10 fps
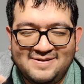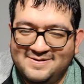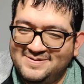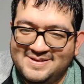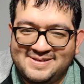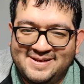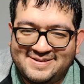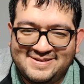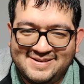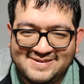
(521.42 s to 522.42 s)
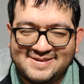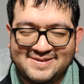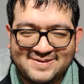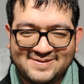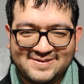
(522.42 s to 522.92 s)
you know, this next scene is
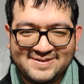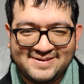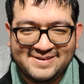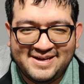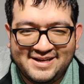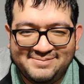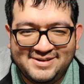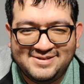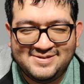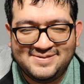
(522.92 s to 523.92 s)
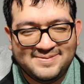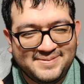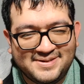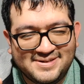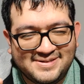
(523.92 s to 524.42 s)
gonna look good in the anime too,
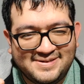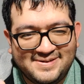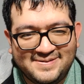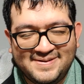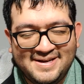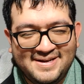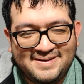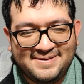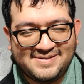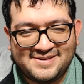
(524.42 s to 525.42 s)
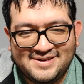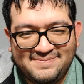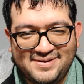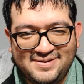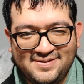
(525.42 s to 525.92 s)
because you know there's gonna
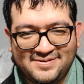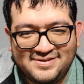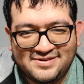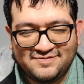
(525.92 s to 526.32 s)
be all this